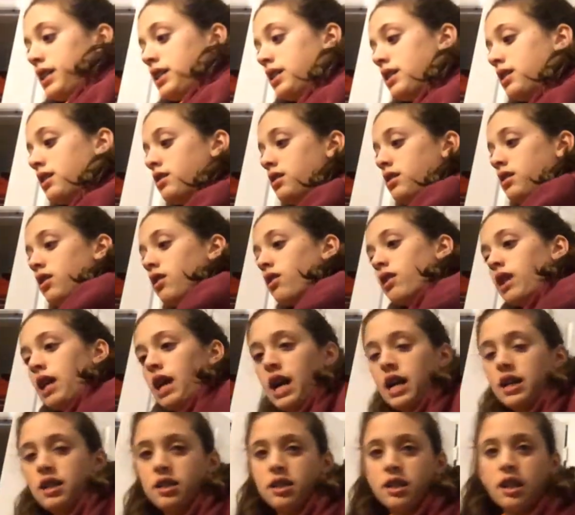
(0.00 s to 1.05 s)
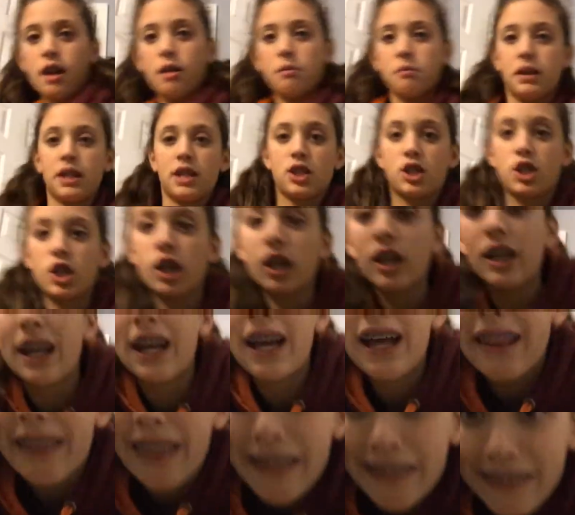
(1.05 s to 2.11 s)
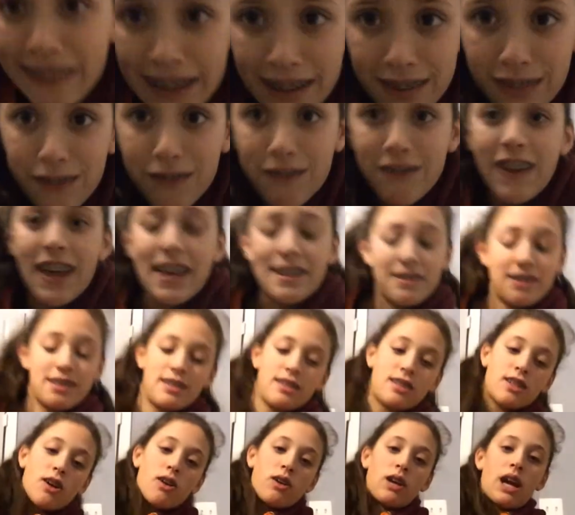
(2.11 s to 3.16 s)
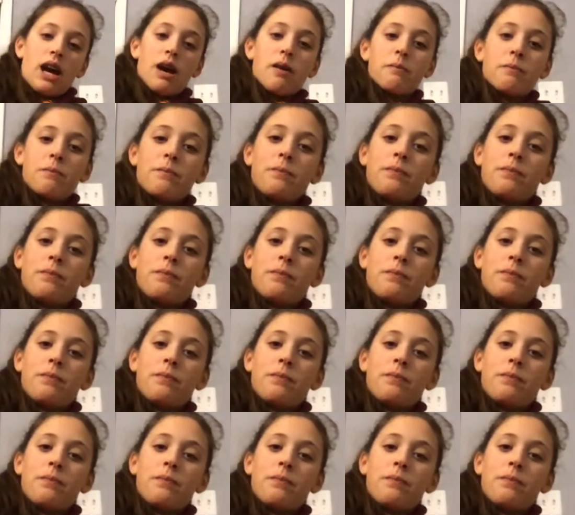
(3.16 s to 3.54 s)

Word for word: so I just gotta make sure that these fit. So yeah.